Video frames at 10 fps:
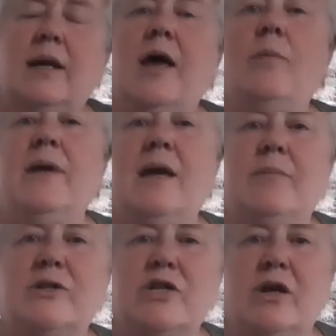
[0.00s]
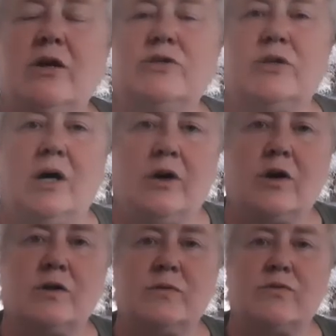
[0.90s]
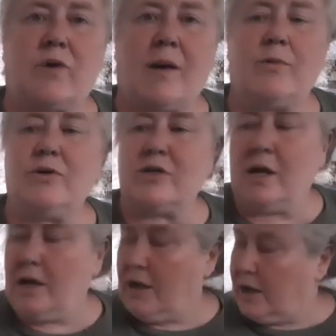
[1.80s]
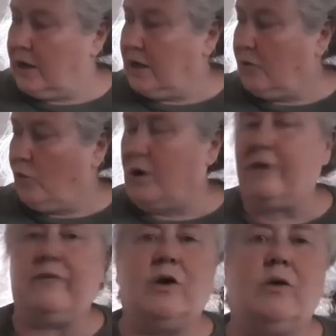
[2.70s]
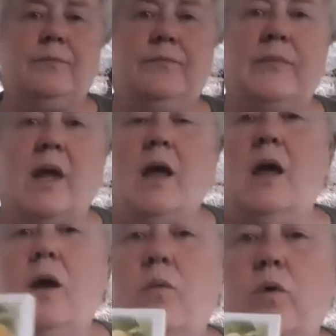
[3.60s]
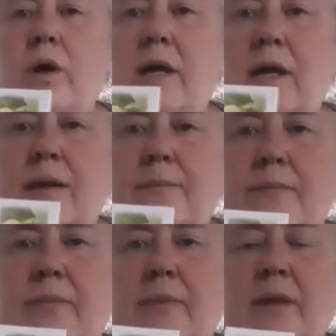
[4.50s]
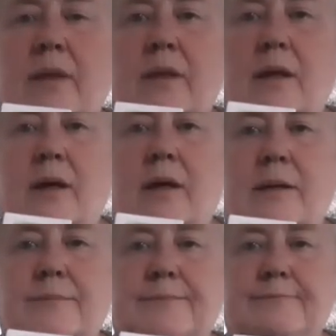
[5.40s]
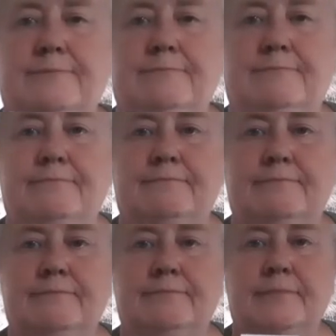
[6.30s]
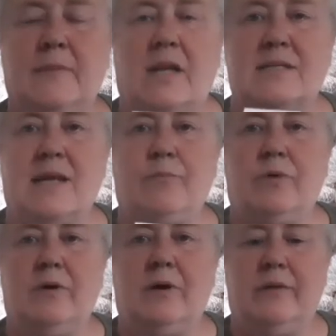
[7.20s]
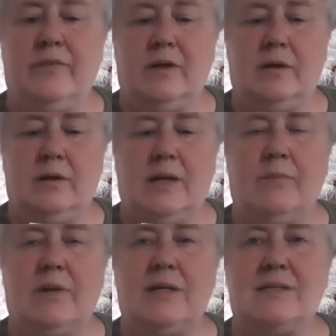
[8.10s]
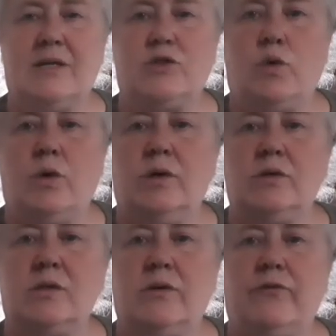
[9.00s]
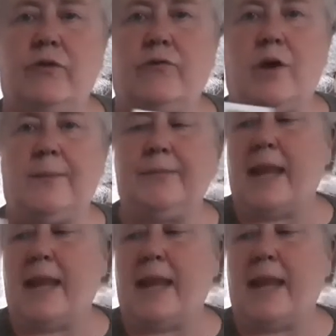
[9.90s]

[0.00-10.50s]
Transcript: Help me get my channel to 100 subscribers and one of you will get uh, a sample of the lemon essential oils for free.